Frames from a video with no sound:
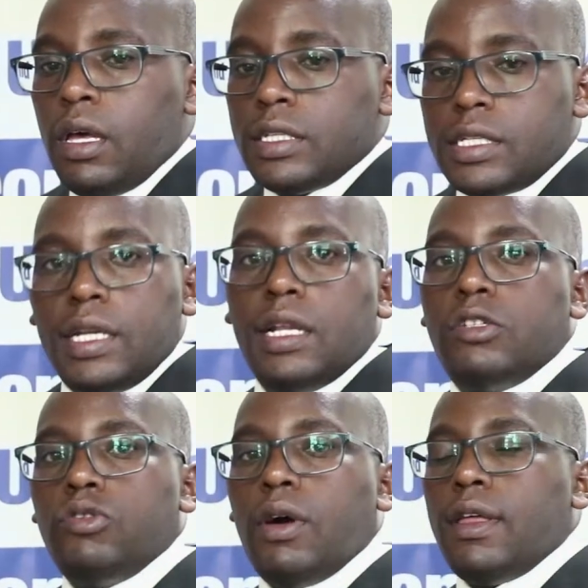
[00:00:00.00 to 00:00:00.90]
channeled
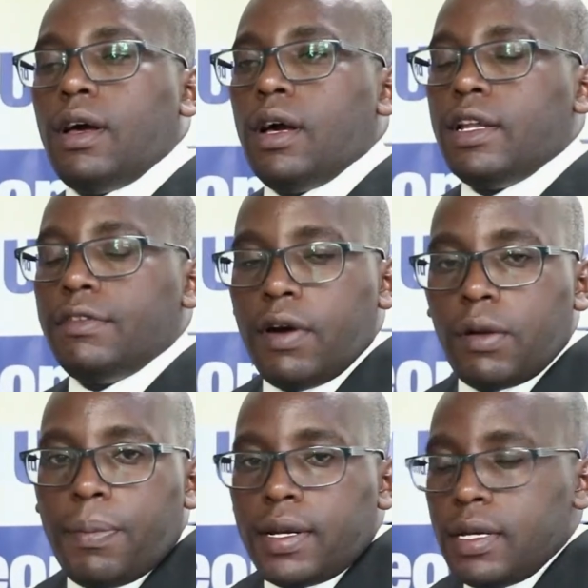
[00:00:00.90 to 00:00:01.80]
to other
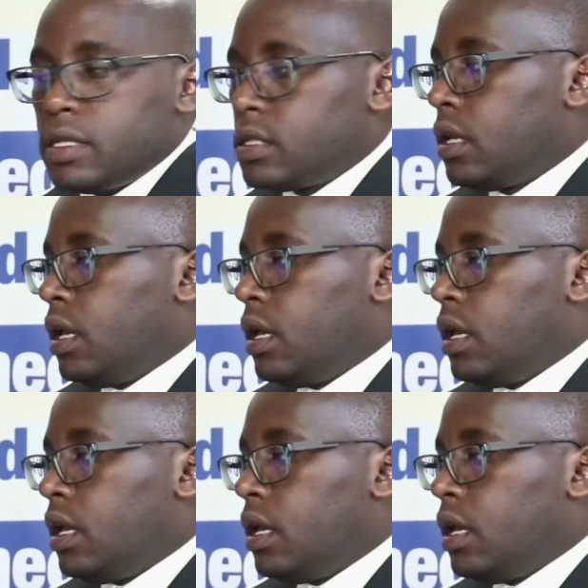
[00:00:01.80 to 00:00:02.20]
referral partners.